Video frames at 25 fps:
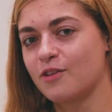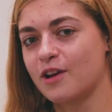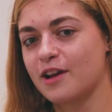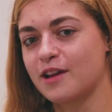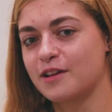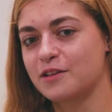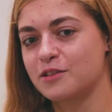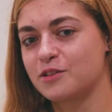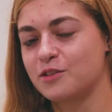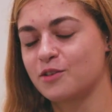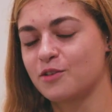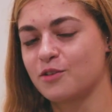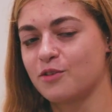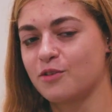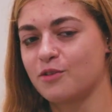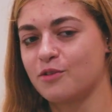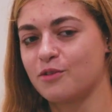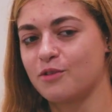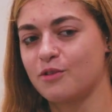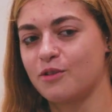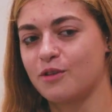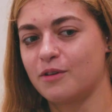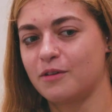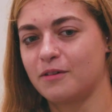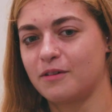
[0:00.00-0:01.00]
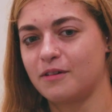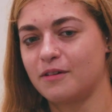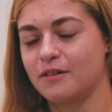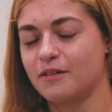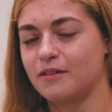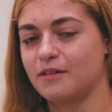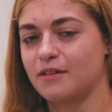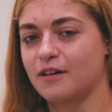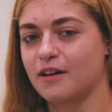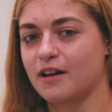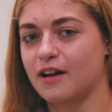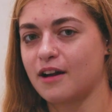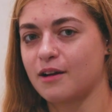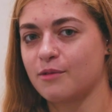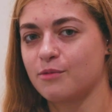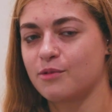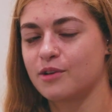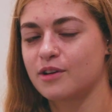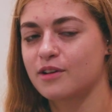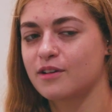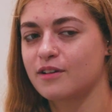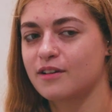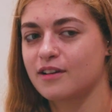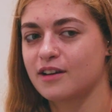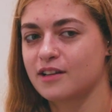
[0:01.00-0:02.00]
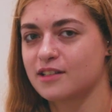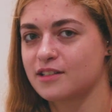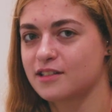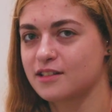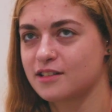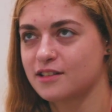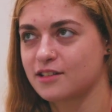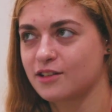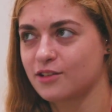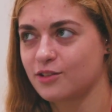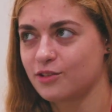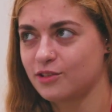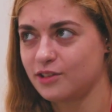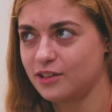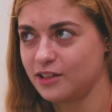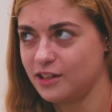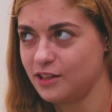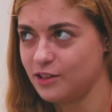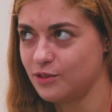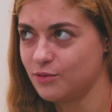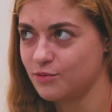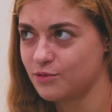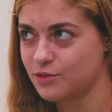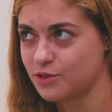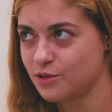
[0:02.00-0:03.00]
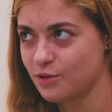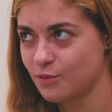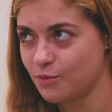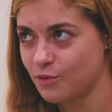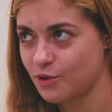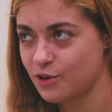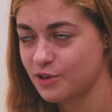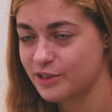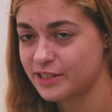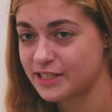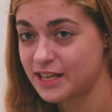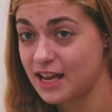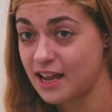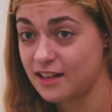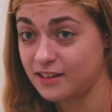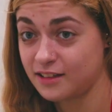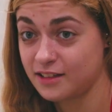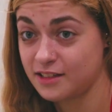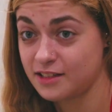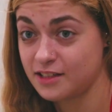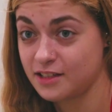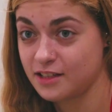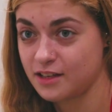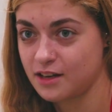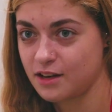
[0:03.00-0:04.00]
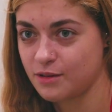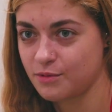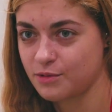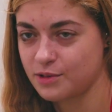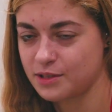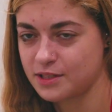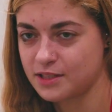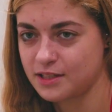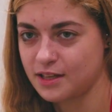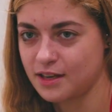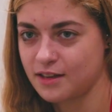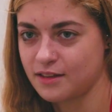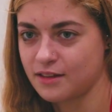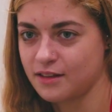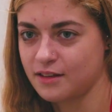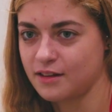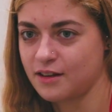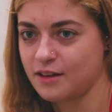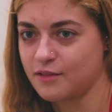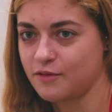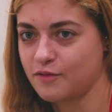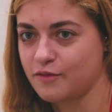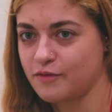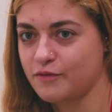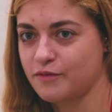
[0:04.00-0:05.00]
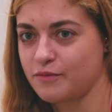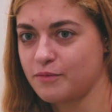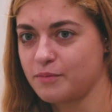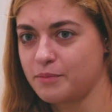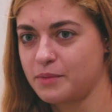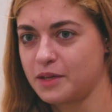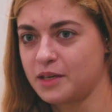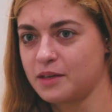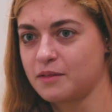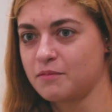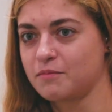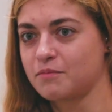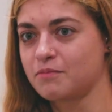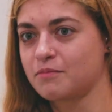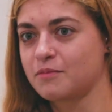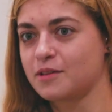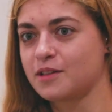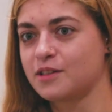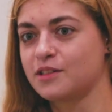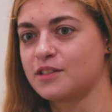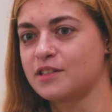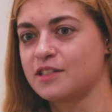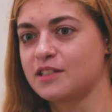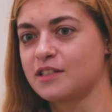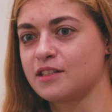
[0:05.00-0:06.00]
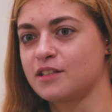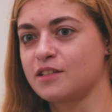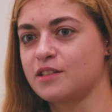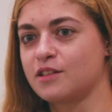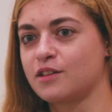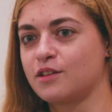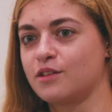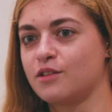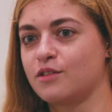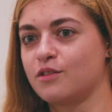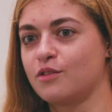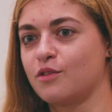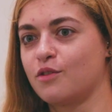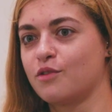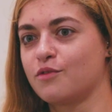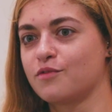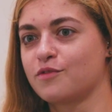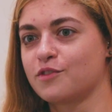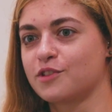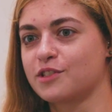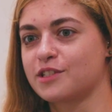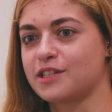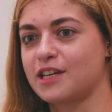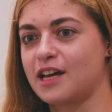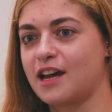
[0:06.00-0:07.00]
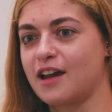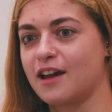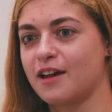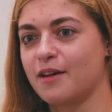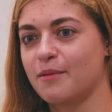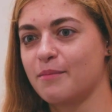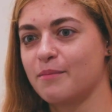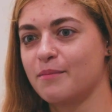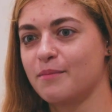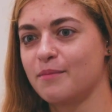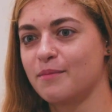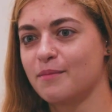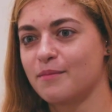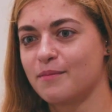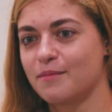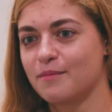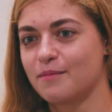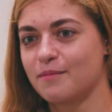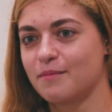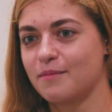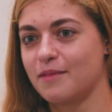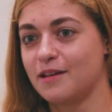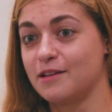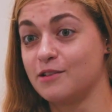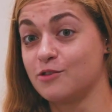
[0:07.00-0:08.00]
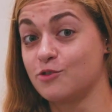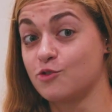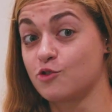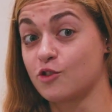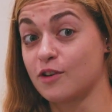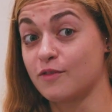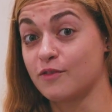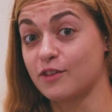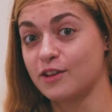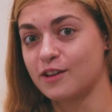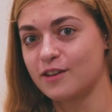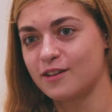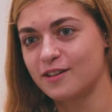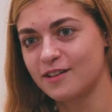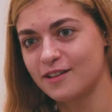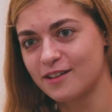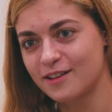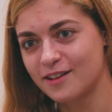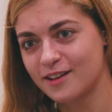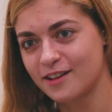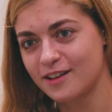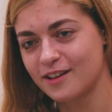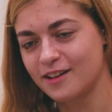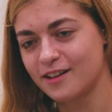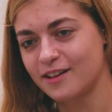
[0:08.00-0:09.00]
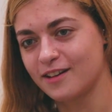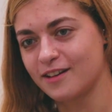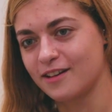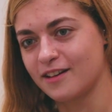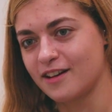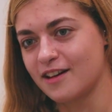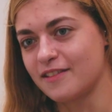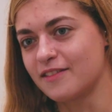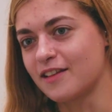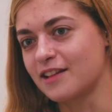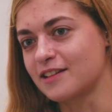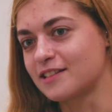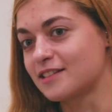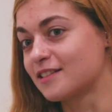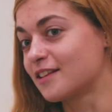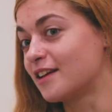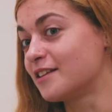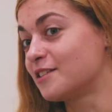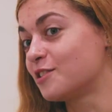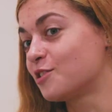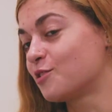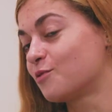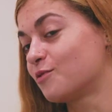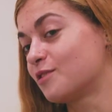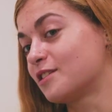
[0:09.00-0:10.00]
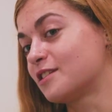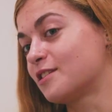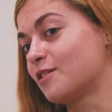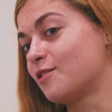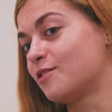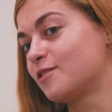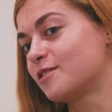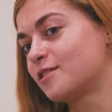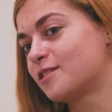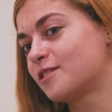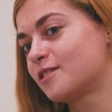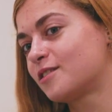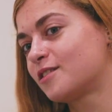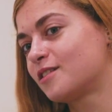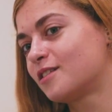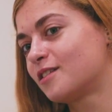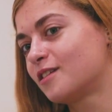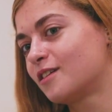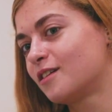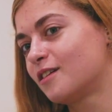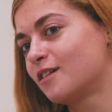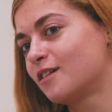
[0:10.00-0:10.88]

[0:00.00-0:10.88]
Right? So I wouldn't necessarily use the word talented. I would say that I've been consistent over time and driven, and that's led to results.